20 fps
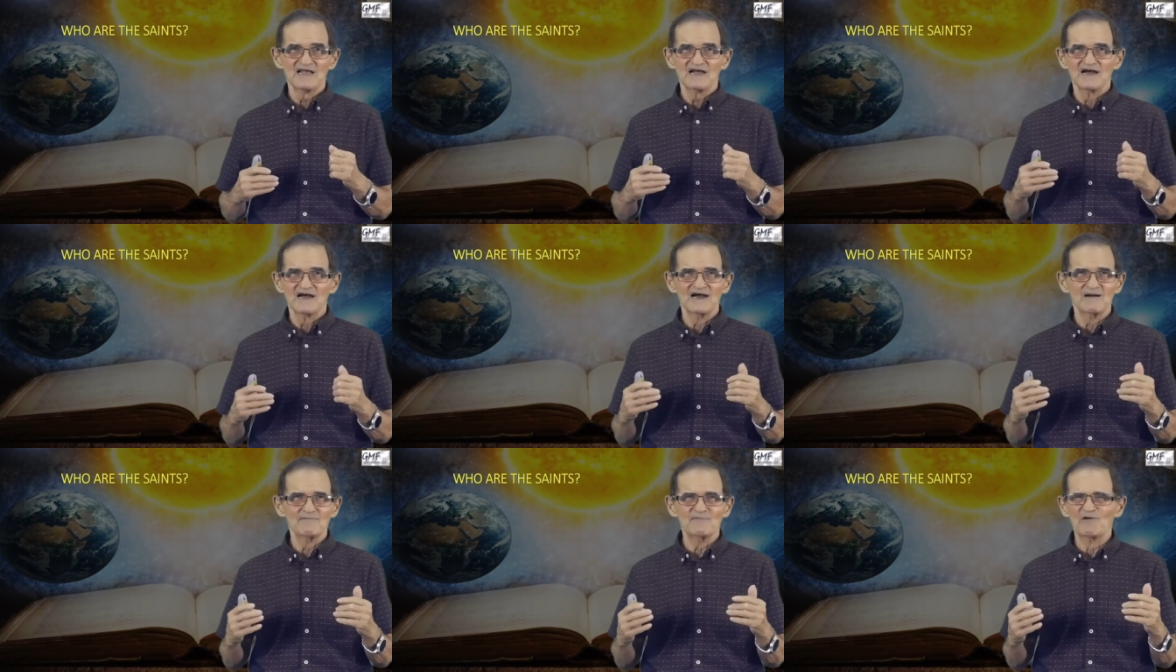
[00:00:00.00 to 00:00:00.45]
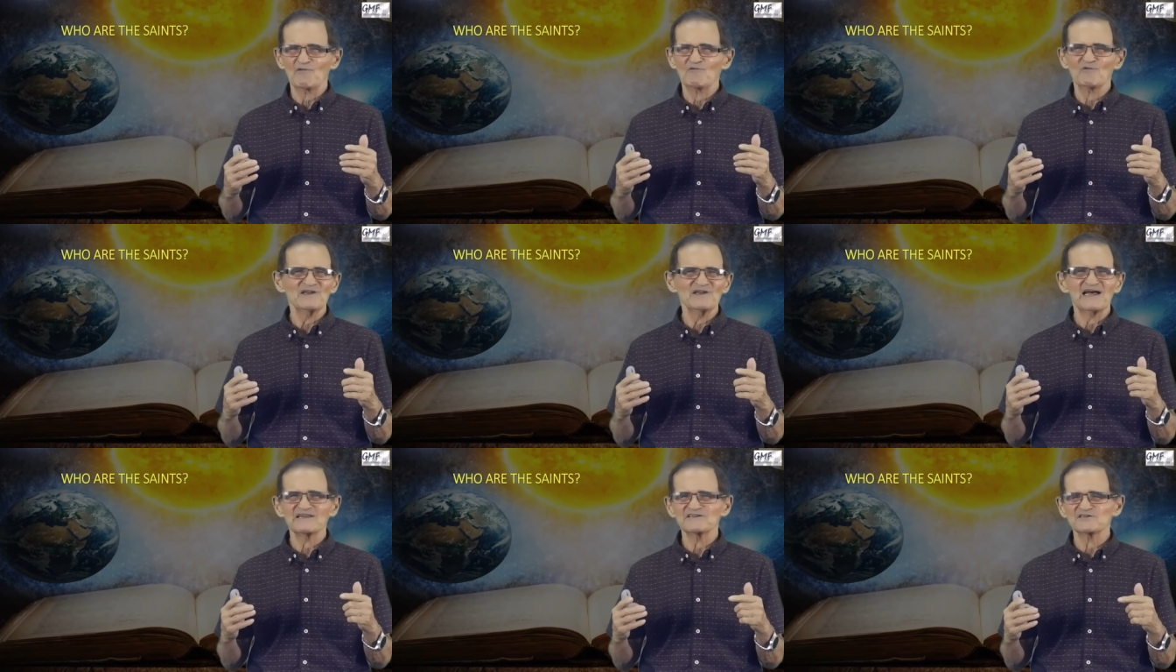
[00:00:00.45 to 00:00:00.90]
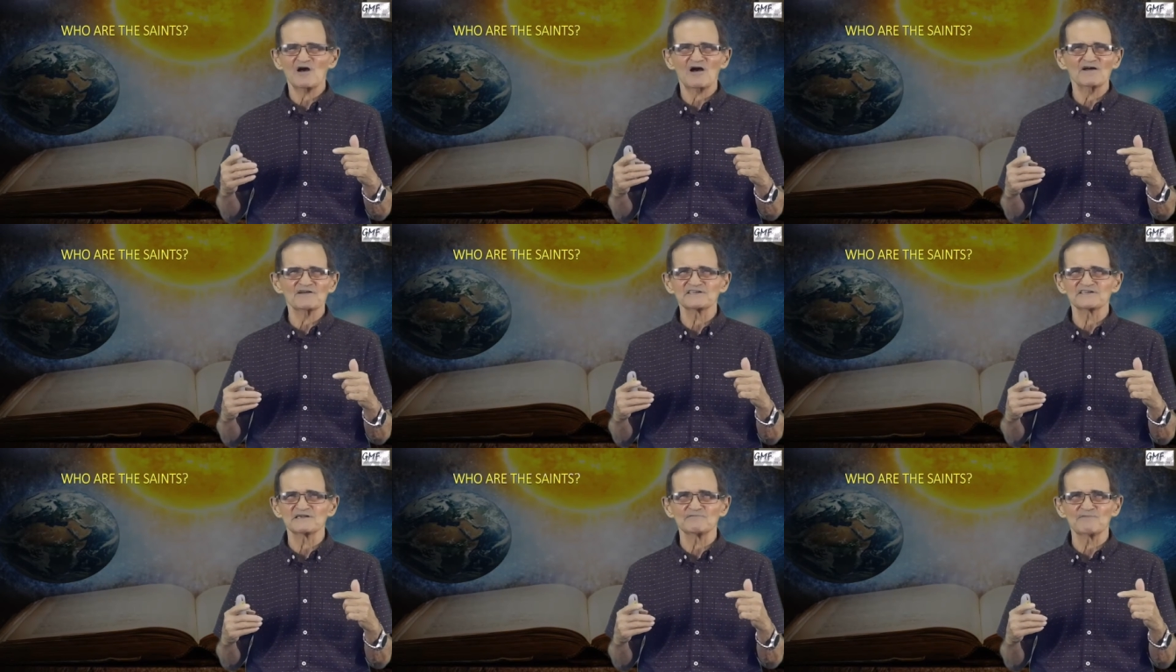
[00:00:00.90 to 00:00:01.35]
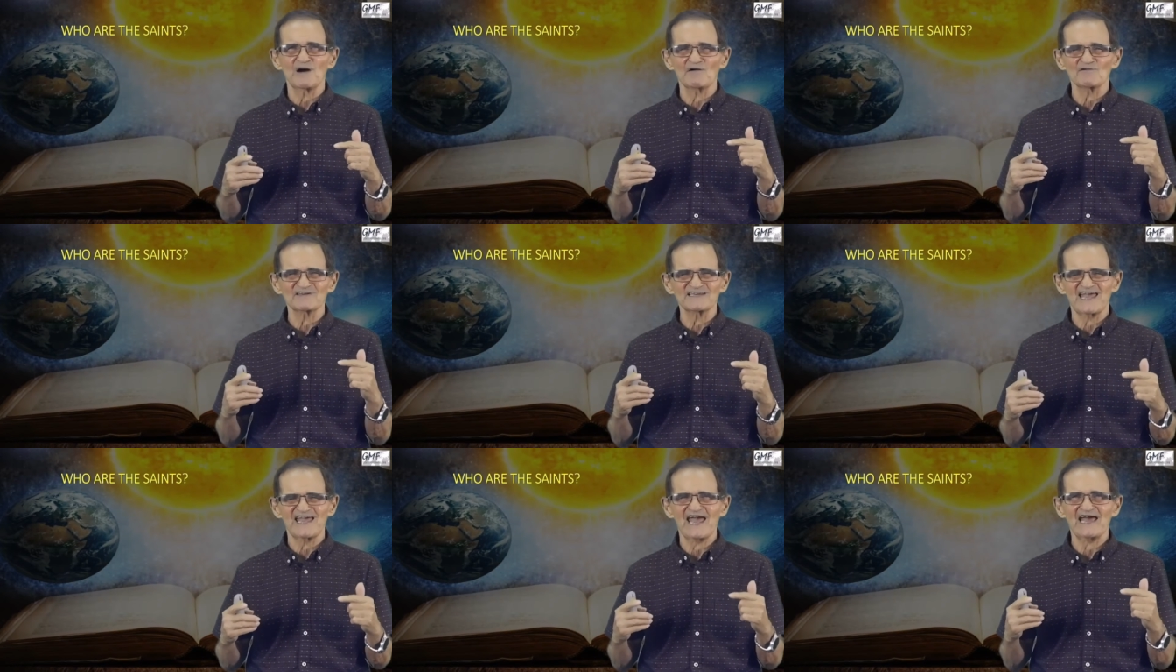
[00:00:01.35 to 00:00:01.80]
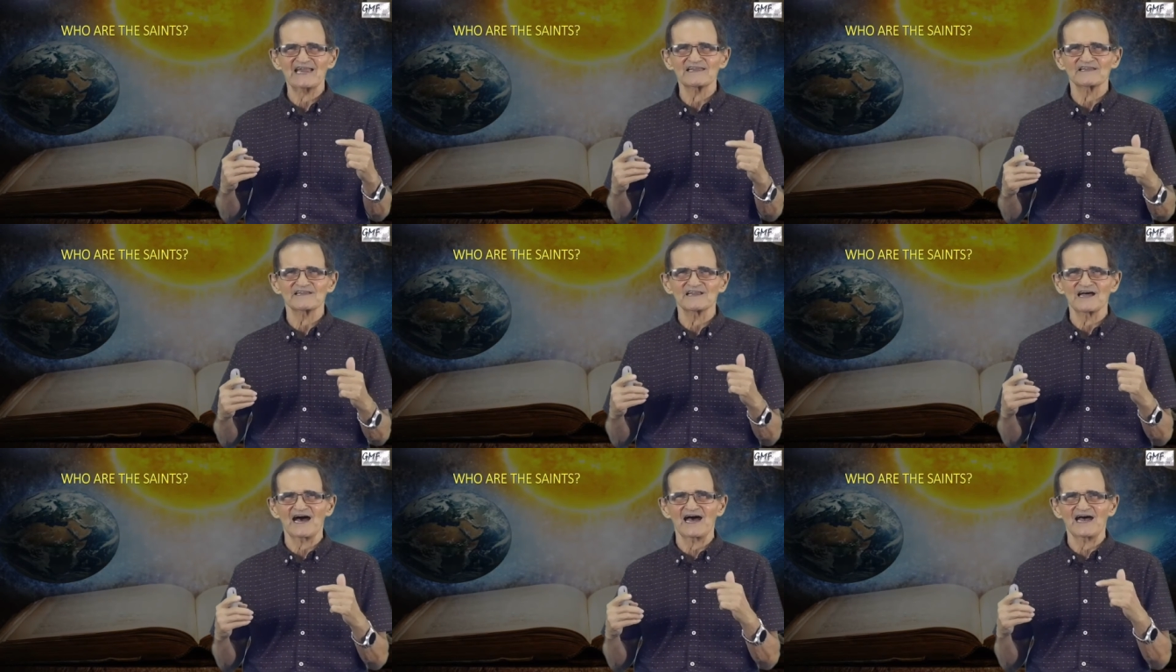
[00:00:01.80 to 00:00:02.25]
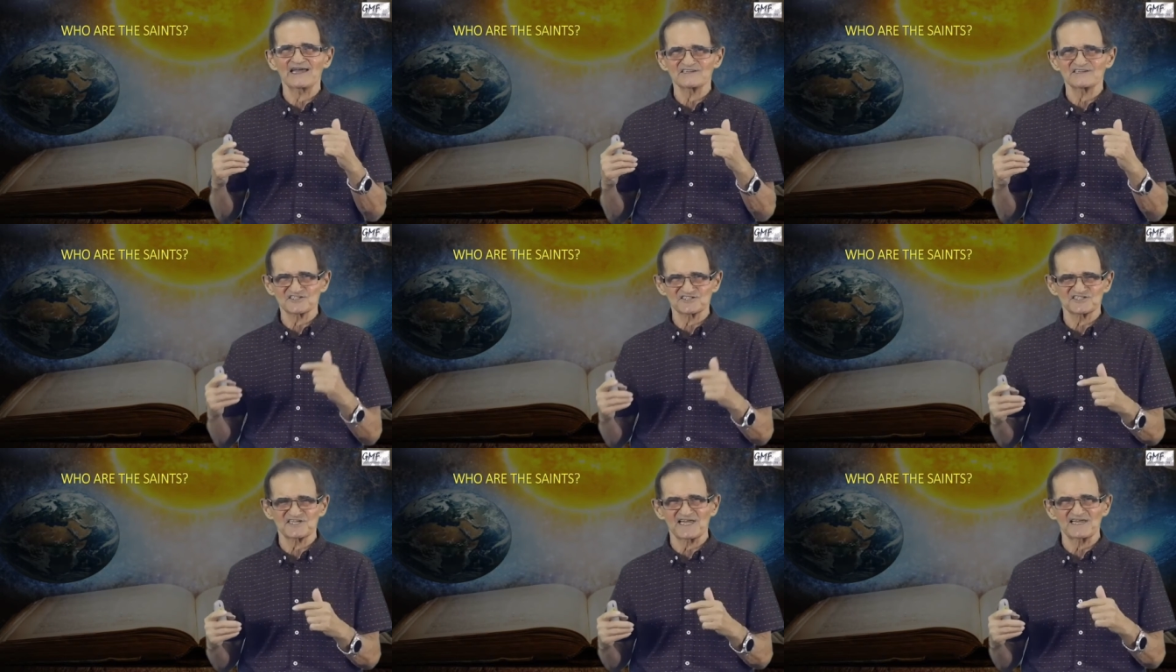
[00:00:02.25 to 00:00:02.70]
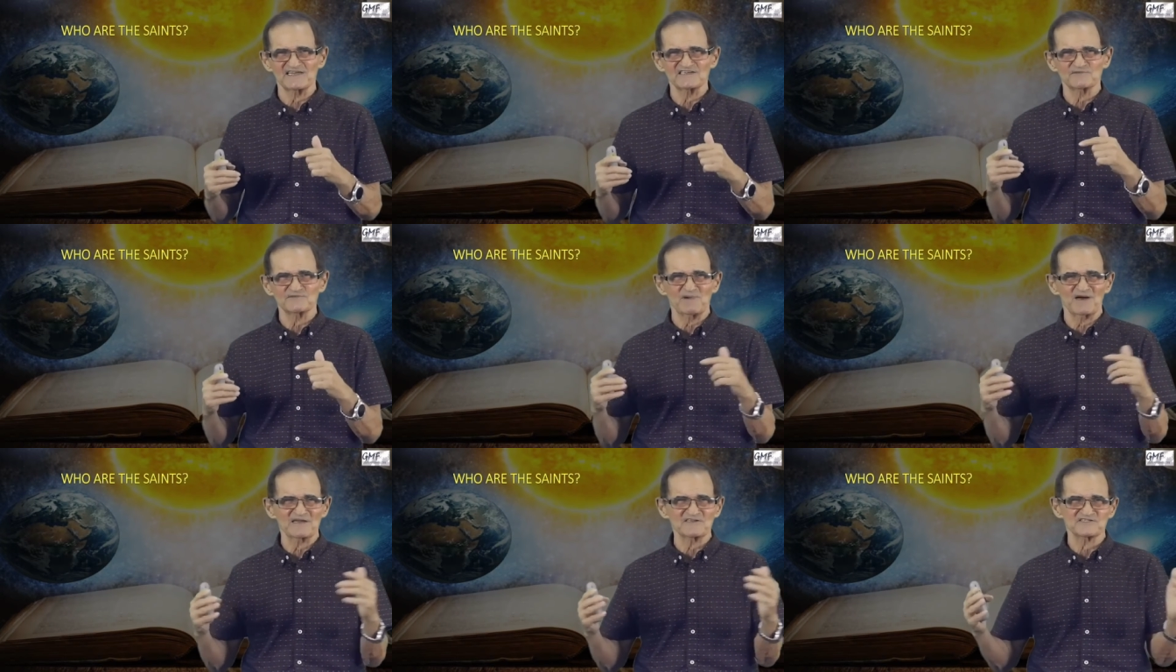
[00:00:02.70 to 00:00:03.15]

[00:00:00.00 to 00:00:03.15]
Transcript: uh, but we're not talking about canonized saints by